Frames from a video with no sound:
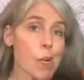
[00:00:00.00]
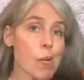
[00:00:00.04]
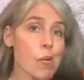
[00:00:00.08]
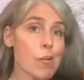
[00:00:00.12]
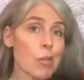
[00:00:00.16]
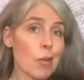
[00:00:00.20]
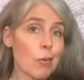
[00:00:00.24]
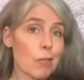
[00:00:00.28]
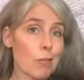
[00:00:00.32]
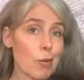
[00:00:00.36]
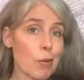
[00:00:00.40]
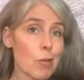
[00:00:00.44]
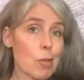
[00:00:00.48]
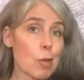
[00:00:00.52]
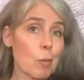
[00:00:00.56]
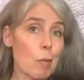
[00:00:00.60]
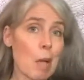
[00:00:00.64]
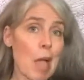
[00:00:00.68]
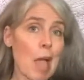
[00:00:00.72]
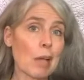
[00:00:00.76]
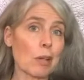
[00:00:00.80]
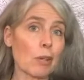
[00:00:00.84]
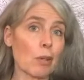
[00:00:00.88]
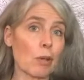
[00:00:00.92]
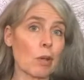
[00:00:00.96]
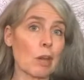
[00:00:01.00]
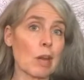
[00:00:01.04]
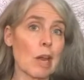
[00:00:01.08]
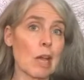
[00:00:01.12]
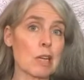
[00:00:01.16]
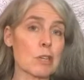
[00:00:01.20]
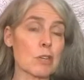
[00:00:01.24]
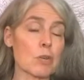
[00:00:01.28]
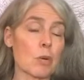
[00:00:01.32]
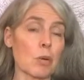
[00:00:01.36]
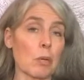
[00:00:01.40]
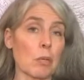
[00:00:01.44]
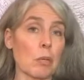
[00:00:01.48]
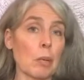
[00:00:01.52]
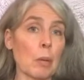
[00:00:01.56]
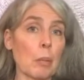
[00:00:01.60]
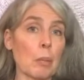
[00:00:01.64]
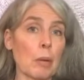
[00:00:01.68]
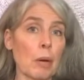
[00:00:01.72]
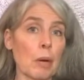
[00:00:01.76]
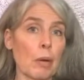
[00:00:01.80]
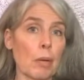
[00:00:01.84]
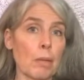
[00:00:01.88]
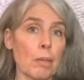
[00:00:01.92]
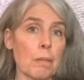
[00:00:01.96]
the further back you can actually
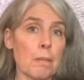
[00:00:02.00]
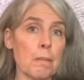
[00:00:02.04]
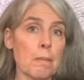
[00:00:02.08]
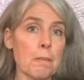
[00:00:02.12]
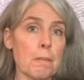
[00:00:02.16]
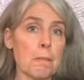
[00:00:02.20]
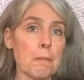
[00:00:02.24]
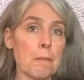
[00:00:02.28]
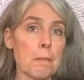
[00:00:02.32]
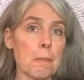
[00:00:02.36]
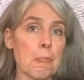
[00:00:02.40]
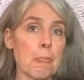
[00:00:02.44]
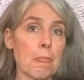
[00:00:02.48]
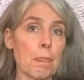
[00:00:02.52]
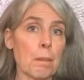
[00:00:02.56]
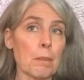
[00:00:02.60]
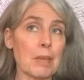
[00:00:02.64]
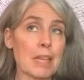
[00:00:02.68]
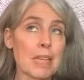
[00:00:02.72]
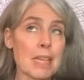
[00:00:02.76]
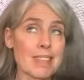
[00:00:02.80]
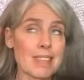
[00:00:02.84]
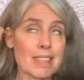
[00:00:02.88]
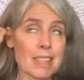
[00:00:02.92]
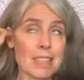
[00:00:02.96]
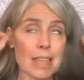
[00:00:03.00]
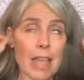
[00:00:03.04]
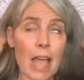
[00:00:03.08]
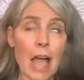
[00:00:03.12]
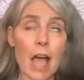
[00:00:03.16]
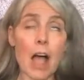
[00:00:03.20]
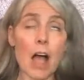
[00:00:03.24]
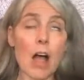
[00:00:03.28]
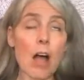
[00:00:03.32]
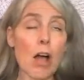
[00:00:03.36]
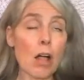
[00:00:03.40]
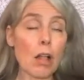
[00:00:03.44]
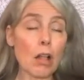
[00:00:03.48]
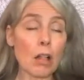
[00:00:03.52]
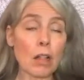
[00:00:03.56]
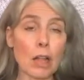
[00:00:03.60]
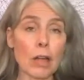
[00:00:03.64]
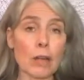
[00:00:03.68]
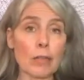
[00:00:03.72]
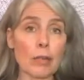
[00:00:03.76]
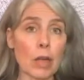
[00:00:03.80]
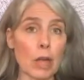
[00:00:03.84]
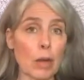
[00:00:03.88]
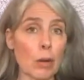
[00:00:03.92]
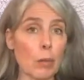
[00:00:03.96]
remember. Because it's all
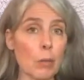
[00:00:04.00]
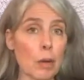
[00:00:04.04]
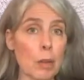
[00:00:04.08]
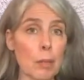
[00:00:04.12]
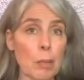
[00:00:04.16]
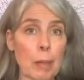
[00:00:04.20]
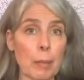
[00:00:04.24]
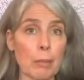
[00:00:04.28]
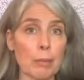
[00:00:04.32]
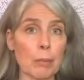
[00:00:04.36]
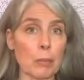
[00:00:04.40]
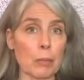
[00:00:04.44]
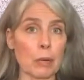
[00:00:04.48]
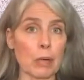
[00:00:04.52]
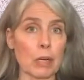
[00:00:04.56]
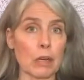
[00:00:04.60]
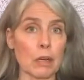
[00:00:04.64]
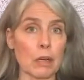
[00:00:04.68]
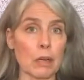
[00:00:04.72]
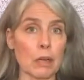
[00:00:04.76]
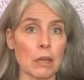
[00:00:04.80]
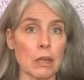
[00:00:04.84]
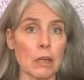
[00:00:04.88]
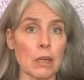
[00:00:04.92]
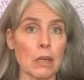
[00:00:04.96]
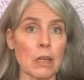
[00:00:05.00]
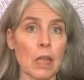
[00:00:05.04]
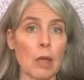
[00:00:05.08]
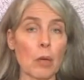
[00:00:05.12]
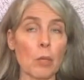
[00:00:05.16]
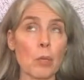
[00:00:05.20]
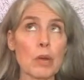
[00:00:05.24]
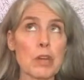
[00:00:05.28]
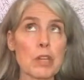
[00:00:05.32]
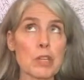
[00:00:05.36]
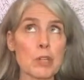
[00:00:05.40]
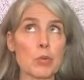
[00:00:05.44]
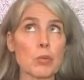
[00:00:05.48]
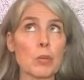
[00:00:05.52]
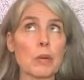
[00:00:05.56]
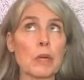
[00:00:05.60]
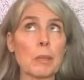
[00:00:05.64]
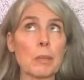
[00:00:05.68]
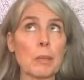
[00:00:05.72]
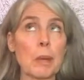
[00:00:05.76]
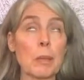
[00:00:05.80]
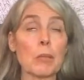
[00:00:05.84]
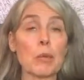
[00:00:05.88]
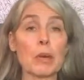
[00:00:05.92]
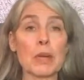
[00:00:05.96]
of a remembering. And what is
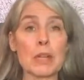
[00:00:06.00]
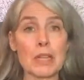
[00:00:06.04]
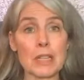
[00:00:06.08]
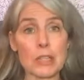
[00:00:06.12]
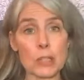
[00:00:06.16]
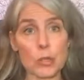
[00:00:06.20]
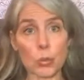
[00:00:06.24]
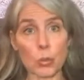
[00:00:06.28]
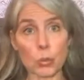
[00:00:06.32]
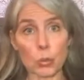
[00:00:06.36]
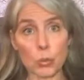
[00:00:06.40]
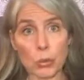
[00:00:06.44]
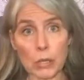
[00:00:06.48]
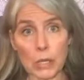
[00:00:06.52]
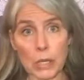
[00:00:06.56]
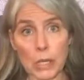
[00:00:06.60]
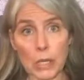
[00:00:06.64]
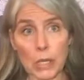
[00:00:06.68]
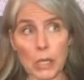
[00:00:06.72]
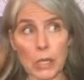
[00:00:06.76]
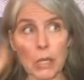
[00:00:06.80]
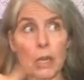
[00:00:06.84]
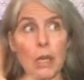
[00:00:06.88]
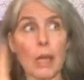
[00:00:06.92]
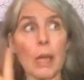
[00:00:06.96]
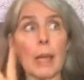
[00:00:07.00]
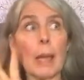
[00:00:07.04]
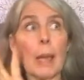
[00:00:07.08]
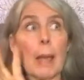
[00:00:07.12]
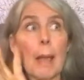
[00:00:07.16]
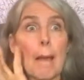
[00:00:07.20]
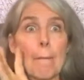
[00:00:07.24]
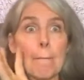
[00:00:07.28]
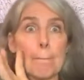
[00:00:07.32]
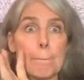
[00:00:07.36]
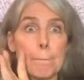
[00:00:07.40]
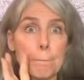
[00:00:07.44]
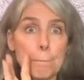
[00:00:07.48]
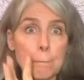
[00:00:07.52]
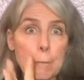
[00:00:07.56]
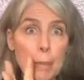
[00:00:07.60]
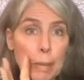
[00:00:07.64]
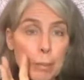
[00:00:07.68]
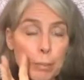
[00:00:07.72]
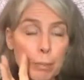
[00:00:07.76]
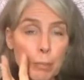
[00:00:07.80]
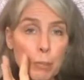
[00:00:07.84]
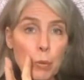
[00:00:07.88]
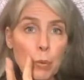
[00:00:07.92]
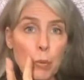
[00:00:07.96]
remembering? It's
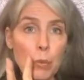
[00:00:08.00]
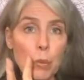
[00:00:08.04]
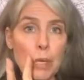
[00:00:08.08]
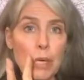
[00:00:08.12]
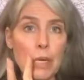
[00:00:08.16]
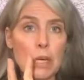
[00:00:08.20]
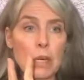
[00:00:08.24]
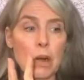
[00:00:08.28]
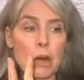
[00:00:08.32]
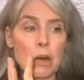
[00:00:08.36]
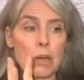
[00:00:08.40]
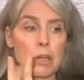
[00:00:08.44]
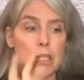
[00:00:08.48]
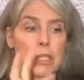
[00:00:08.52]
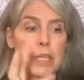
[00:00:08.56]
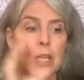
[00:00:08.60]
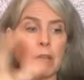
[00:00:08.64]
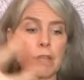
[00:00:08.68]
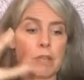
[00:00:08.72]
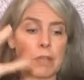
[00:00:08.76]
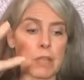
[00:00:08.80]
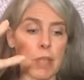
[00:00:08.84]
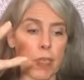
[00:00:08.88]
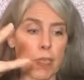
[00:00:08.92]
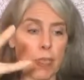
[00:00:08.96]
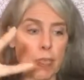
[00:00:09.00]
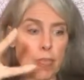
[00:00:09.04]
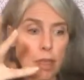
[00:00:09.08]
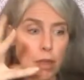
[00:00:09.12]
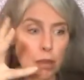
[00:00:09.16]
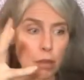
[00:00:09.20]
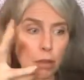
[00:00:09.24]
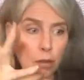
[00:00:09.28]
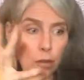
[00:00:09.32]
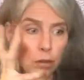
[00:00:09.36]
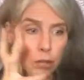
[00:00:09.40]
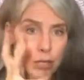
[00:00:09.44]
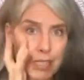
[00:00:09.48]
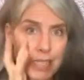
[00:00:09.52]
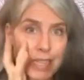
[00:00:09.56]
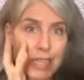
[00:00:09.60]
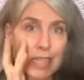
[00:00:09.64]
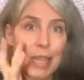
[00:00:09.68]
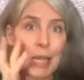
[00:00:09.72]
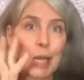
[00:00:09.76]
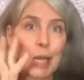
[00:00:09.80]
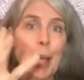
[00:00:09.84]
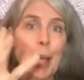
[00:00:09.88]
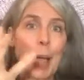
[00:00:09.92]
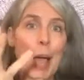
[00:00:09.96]
remembering ourselves. Those
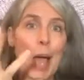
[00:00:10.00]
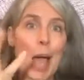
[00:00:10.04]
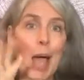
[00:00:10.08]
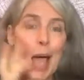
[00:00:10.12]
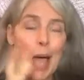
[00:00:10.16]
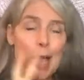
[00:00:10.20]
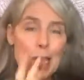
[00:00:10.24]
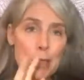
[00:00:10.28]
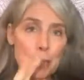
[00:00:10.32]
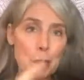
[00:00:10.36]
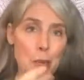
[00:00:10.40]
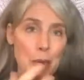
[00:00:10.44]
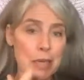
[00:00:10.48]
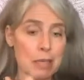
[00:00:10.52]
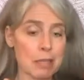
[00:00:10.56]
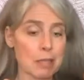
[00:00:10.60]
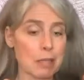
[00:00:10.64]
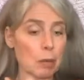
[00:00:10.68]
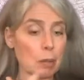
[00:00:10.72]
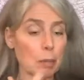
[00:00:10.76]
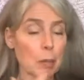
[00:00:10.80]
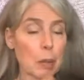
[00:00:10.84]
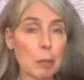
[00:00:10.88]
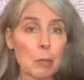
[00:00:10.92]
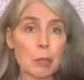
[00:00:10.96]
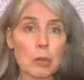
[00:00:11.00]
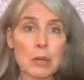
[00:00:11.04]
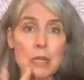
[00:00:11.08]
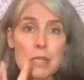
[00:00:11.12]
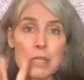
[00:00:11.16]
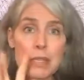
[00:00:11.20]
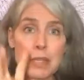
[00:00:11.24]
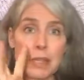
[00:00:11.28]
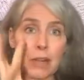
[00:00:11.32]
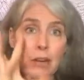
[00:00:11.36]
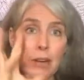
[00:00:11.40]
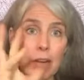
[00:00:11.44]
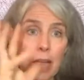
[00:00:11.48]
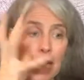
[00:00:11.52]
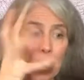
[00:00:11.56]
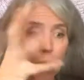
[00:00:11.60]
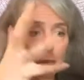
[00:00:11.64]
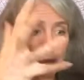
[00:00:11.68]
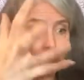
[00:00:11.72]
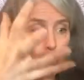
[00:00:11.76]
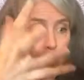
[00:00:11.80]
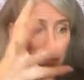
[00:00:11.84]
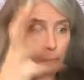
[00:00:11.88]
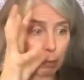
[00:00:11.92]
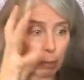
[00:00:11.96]
aspects, their memories, they're
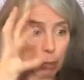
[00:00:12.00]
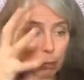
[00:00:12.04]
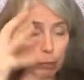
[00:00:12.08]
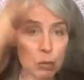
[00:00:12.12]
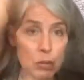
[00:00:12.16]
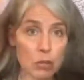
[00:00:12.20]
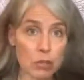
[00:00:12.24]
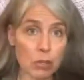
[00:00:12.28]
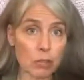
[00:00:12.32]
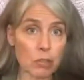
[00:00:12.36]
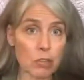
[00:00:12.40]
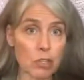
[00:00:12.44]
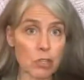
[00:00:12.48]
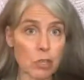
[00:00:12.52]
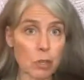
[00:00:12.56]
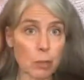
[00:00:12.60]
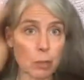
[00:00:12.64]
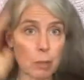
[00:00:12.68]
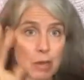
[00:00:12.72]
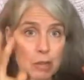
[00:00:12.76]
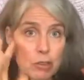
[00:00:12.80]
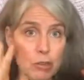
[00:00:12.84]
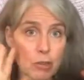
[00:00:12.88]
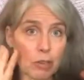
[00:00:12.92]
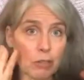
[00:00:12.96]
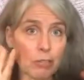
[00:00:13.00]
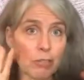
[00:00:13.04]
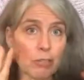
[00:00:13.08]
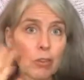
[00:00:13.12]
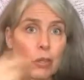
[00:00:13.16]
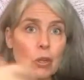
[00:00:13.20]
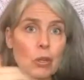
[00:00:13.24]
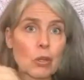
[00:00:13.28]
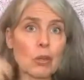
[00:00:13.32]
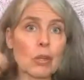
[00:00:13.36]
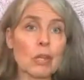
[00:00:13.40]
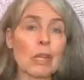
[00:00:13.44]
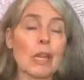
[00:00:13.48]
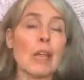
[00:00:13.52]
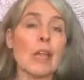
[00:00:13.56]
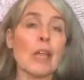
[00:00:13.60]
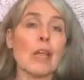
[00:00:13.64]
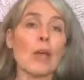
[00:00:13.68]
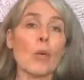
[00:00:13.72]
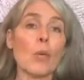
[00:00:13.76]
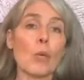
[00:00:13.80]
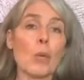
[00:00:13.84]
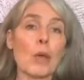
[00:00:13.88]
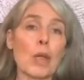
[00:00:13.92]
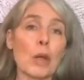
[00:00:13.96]
actual members of a geometric field.
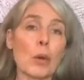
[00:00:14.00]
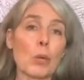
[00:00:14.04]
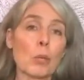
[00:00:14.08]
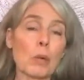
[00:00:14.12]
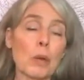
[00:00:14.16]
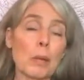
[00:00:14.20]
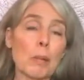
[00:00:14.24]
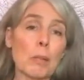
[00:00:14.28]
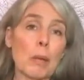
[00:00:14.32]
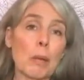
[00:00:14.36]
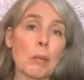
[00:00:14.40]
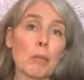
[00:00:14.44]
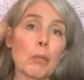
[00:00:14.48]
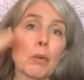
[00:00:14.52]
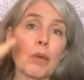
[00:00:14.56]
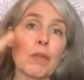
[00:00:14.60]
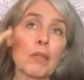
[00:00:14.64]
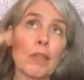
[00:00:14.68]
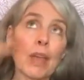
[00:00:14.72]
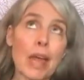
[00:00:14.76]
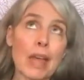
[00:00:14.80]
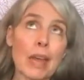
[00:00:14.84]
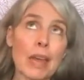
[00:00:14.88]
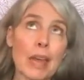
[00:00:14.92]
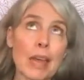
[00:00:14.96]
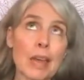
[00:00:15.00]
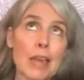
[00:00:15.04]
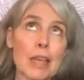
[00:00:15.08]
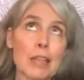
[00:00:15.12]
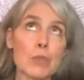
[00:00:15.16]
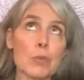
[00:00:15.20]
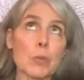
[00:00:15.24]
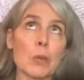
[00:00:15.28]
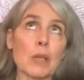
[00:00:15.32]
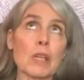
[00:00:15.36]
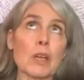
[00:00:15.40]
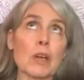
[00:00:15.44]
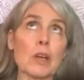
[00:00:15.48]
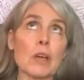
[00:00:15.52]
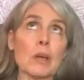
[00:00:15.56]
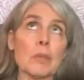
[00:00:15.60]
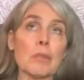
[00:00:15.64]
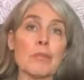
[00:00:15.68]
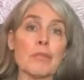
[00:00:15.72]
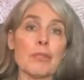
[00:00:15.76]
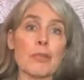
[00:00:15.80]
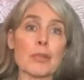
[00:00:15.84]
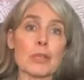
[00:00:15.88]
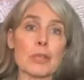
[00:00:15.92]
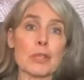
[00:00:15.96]
We are remembering that, and as we
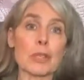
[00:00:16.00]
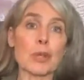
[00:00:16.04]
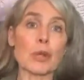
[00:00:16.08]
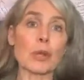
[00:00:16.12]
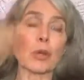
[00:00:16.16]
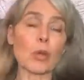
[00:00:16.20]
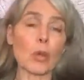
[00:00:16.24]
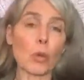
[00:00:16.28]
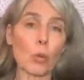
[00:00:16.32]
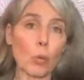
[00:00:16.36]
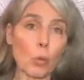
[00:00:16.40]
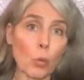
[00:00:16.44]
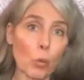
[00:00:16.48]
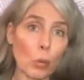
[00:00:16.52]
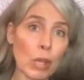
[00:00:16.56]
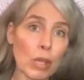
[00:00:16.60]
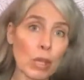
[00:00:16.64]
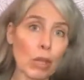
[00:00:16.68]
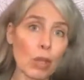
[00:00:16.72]
come full circle, we can